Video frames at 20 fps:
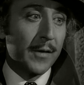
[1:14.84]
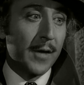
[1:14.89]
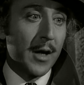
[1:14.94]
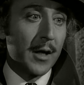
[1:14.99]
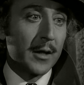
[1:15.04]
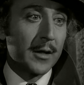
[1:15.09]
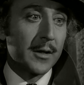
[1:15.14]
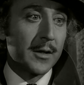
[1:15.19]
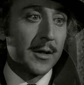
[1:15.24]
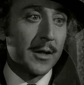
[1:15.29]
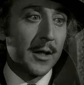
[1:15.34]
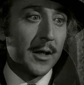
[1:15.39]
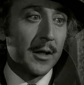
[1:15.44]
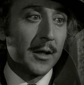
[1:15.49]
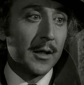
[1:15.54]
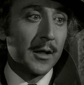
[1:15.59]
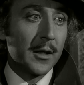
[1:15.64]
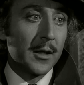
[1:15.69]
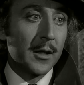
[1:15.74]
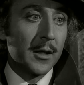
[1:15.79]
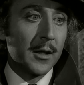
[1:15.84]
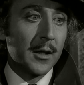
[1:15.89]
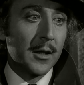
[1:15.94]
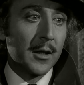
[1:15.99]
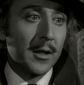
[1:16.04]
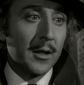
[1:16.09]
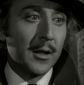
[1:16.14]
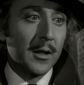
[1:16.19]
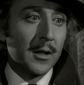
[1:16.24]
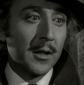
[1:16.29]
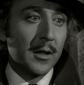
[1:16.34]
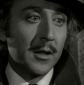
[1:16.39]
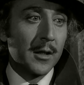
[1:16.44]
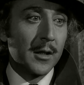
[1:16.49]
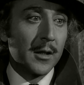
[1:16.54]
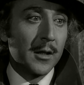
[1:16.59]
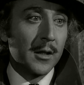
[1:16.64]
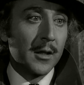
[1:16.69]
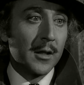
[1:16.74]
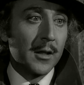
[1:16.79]
Frankenstein.
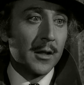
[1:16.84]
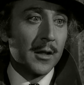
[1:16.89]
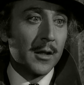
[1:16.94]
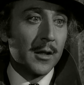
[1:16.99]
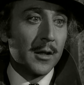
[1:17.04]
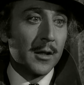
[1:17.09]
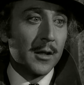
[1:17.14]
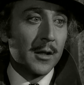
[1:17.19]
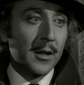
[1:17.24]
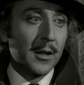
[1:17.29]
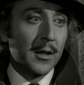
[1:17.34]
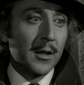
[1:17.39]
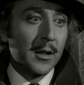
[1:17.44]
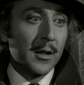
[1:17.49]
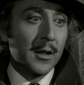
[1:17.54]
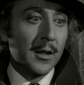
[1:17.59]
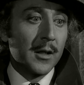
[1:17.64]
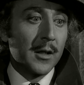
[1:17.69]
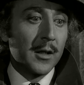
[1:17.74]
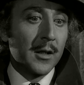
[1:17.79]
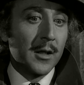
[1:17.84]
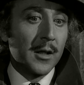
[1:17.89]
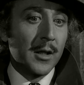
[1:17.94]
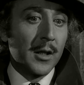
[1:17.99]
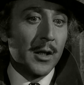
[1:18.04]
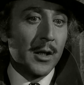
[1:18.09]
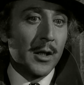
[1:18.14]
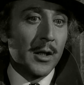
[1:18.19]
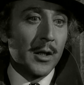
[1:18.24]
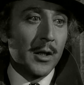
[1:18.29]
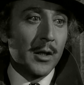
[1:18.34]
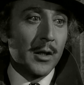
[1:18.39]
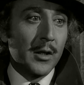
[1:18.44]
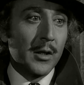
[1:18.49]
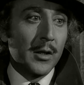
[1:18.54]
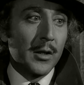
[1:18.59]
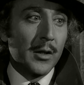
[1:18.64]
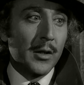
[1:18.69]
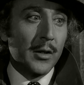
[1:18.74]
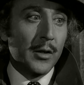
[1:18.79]
I see.
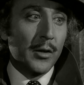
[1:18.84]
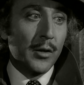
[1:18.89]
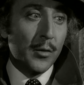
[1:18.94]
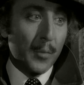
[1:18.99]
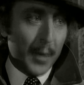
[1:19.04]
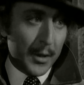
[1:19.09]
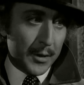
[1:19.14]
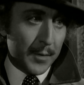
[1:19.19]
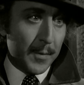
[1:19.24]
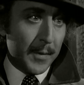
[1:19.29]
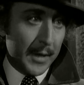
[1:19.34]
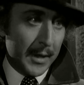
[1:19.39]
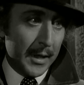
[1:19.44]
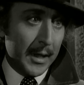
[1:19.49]
You must be